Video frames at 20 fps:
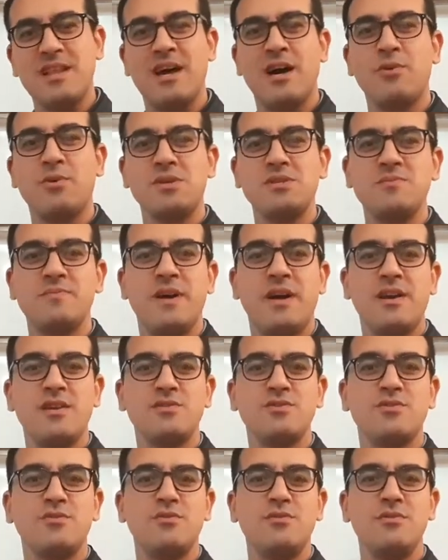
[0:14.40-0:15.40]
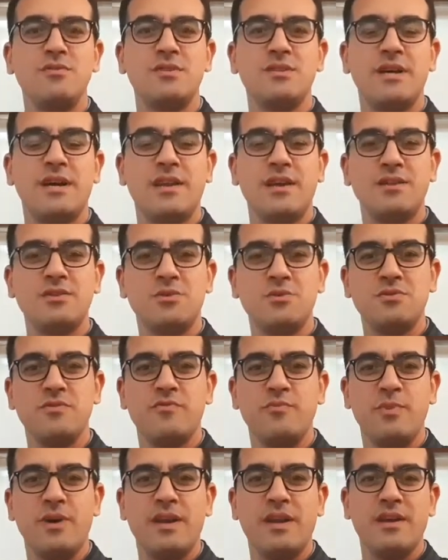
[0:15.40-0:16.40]
Khawarizmi High School, the Directorate
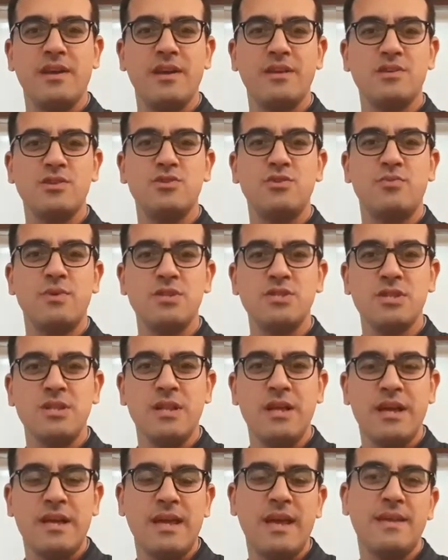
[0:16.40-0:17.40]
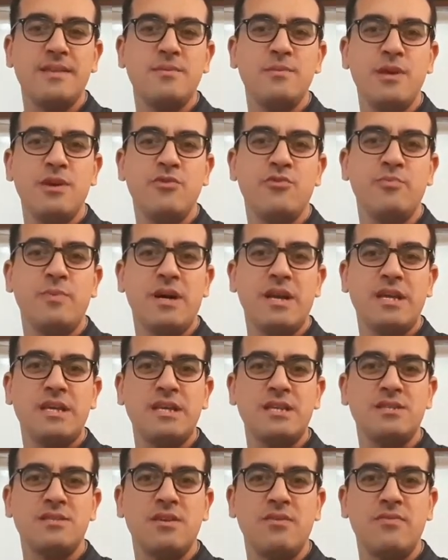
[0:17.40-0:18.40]
of Marrakesh, the Regional Academy of
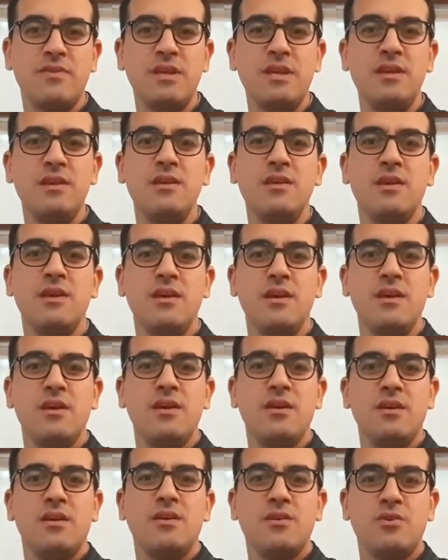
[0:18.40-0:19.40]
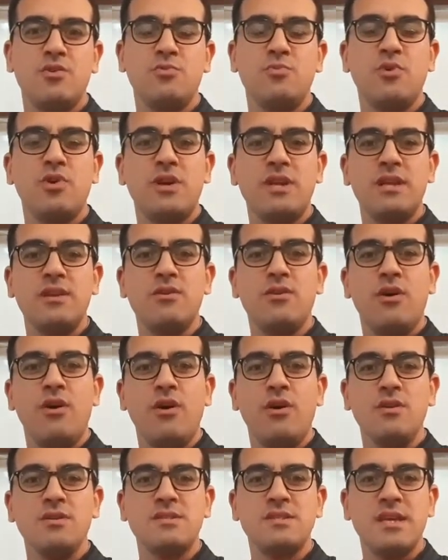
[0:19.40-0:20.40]
Marrakesh Safi. Good morning,
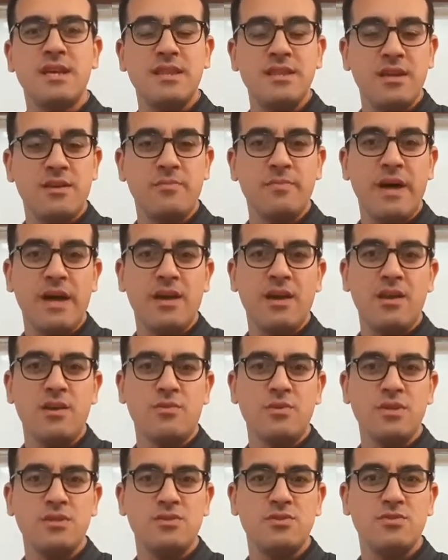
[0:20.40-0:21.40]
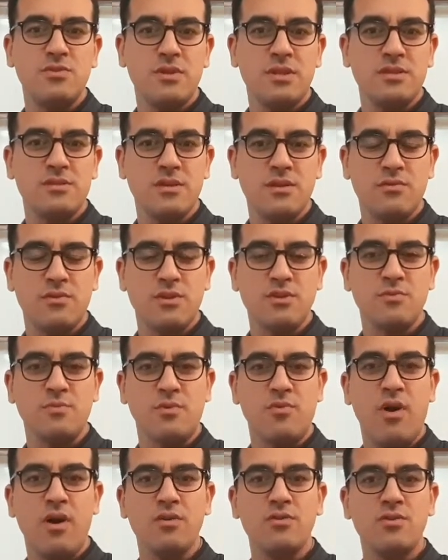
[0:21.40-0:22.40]
all second-year baccalaureate students across
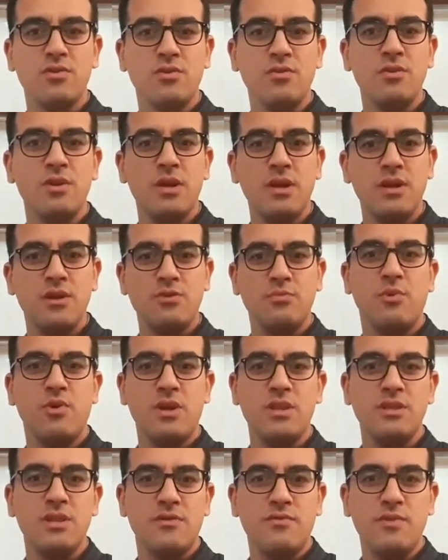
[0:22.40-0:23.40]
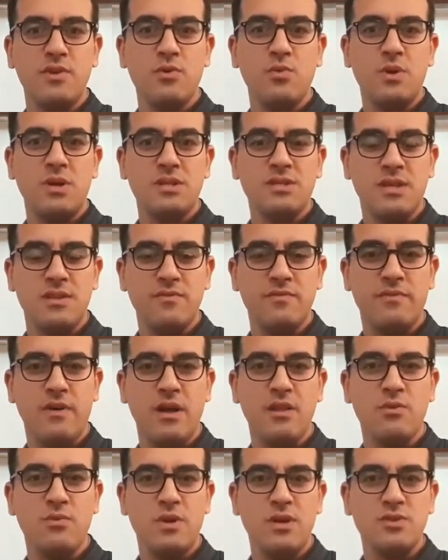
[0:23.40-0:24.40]
Morocco. Good morning, dear viewers and
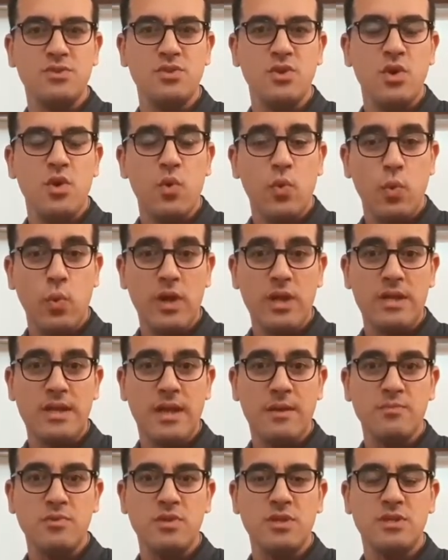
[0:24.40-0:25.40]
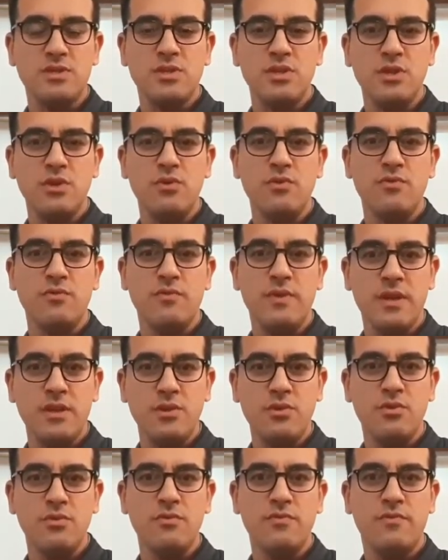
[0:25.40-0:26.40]
followers. Welcome to this new
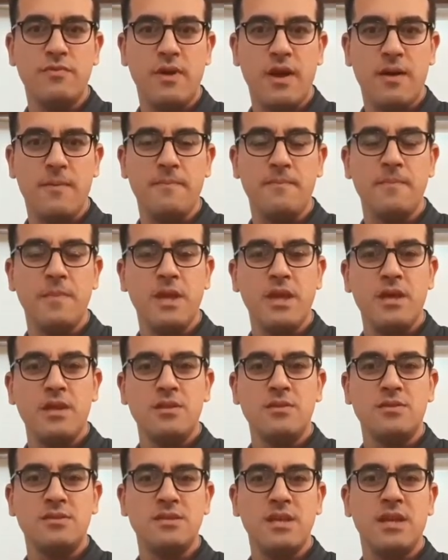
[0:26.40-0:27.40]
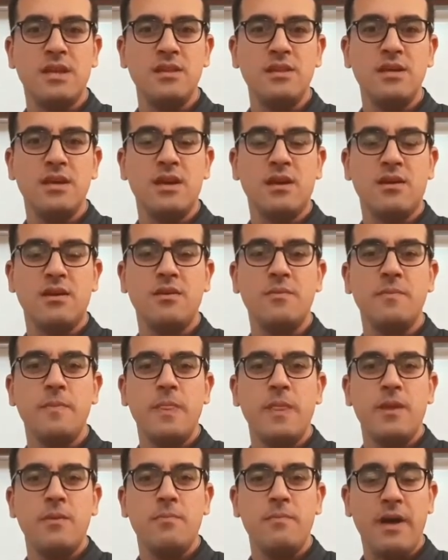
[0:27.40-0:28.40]
video from the
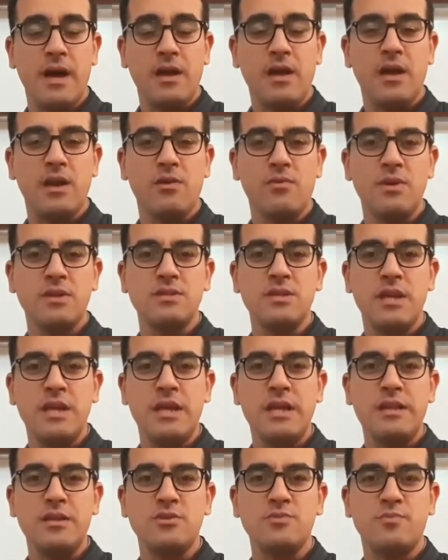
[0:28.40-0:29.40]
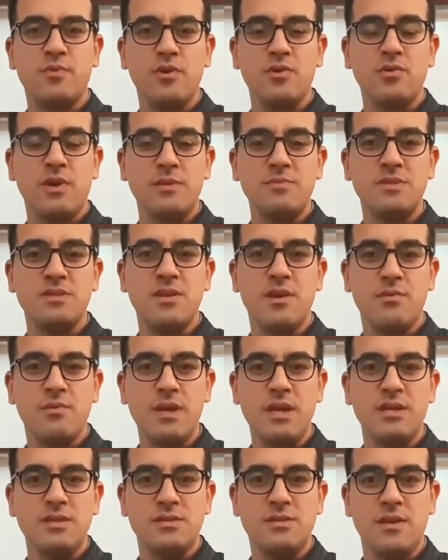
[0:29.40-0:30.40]
second-year baccalaureate English program
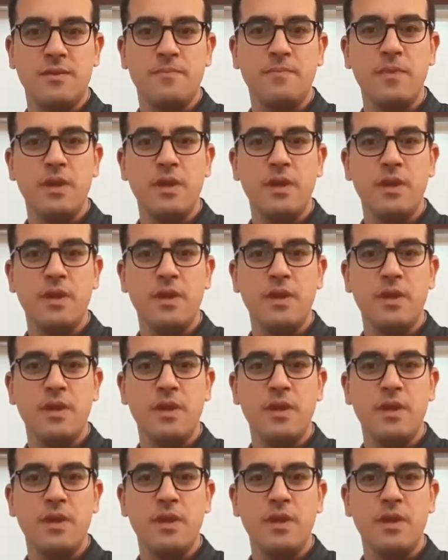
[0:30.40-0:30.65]
series.